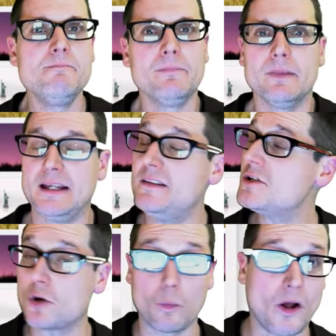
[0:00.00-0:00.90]
Like, these
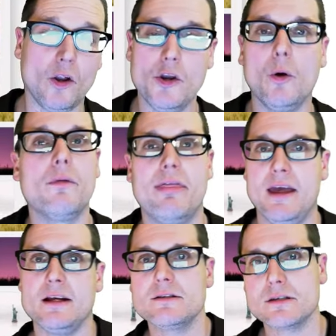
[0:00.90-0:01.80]
are well-known
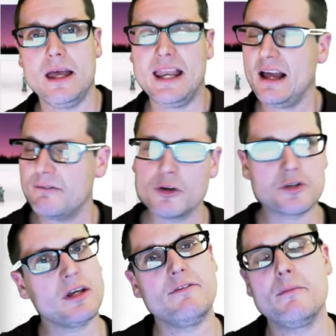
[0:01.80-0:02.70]
things. And I've also
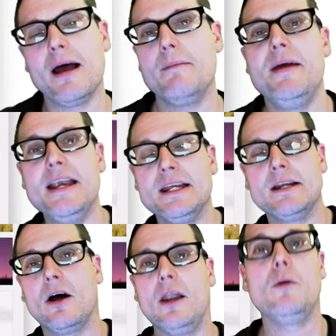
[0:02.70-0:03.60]
given my opinion
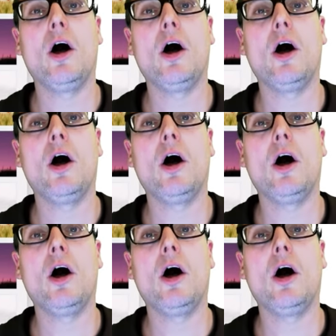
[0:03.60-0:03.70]
on